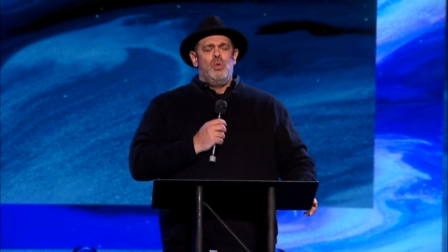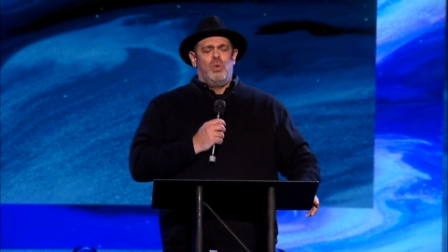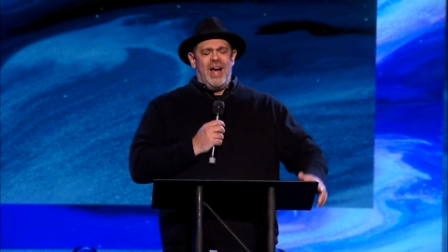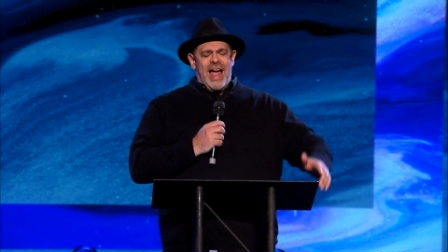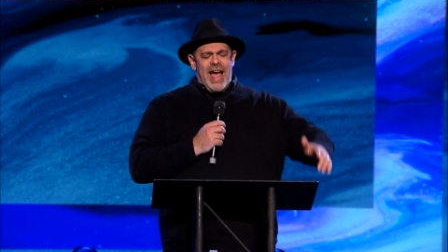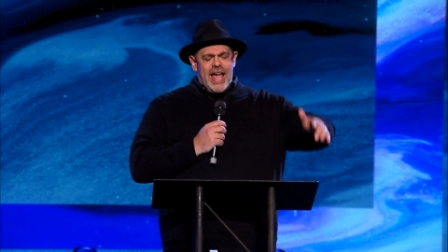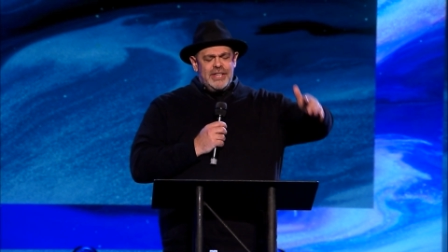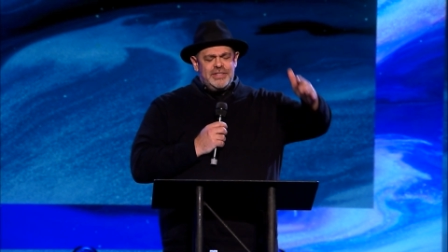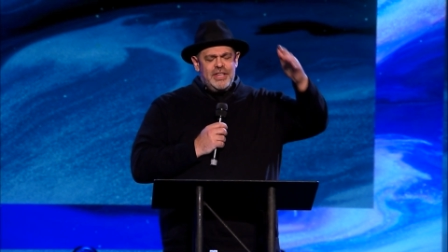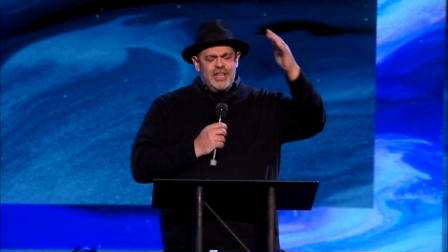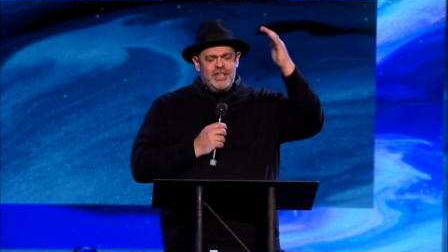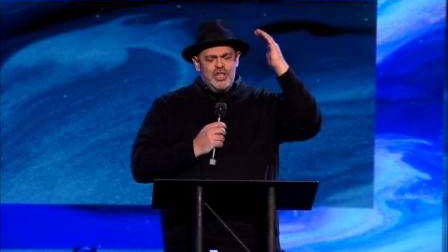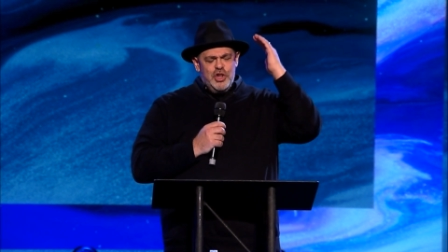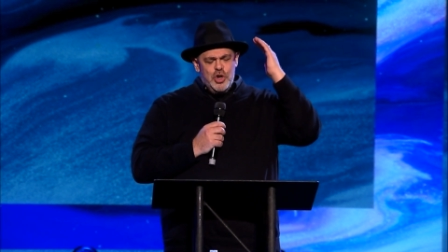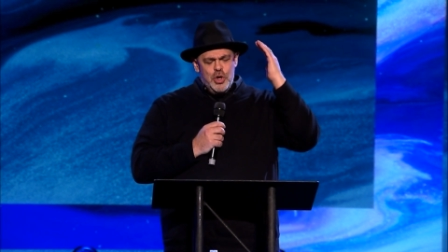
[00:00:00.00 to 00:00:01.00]
We're
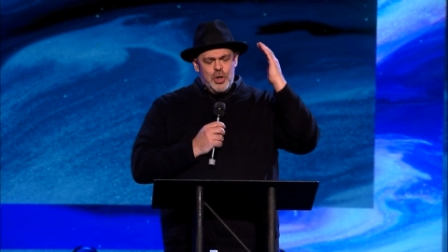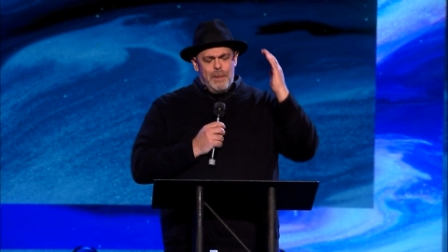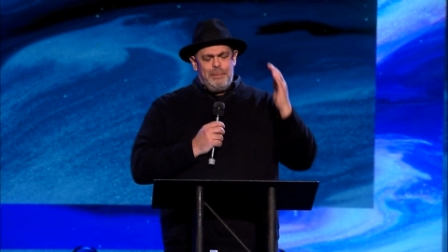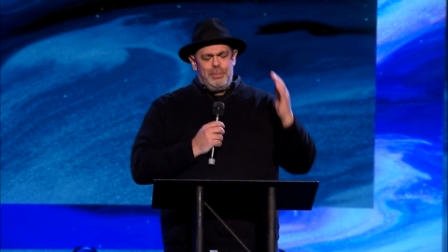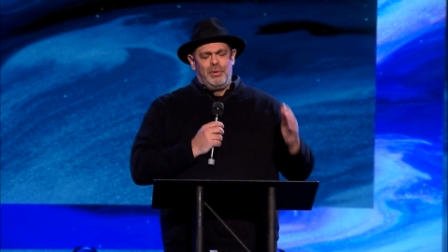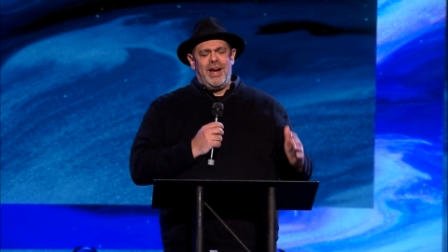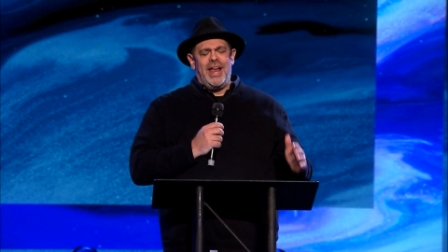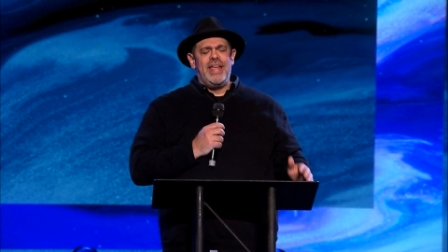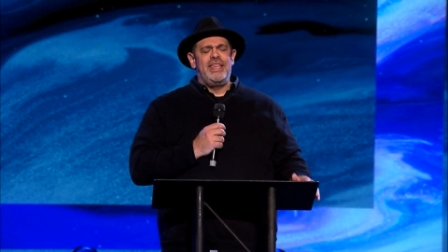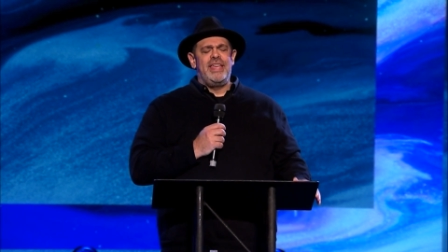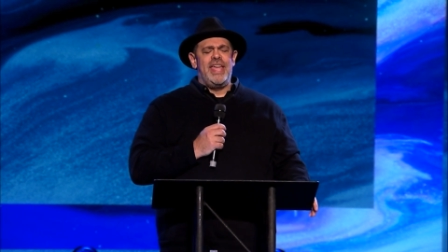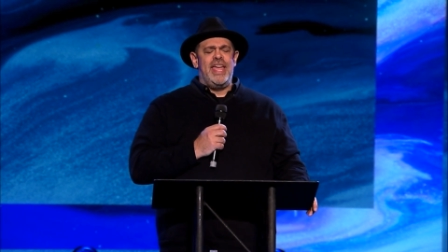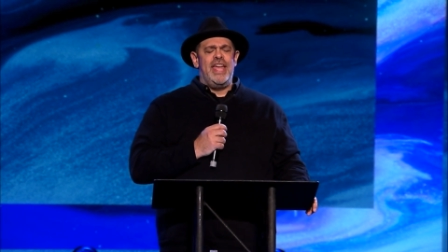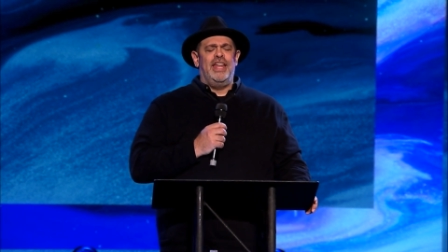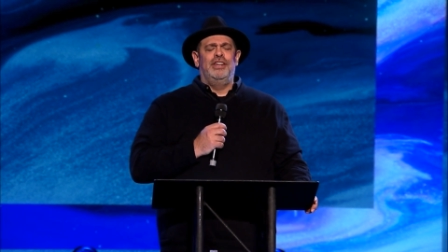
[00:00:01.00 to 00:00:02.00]
asking you to
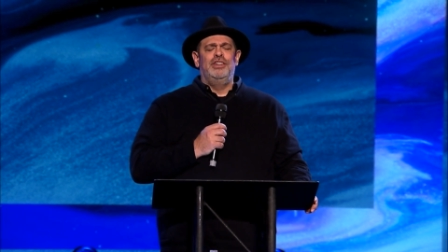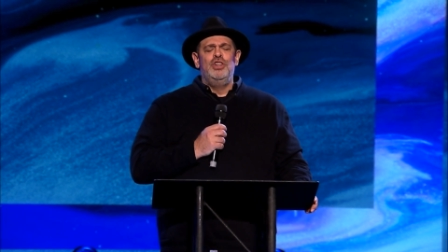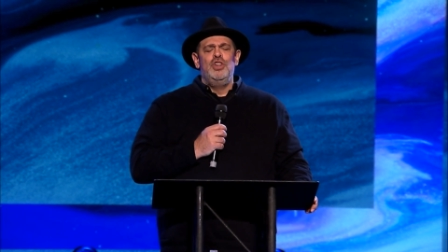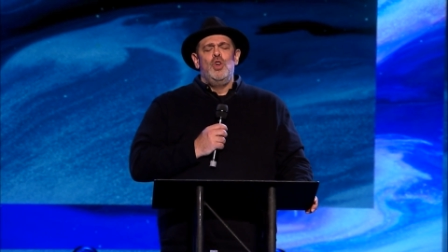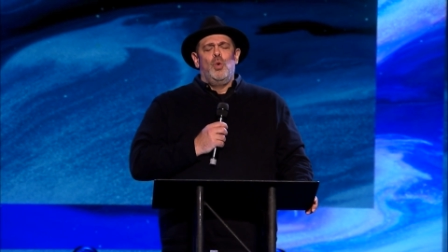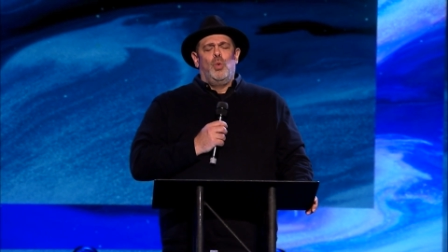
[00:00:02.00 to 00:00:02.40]
break in.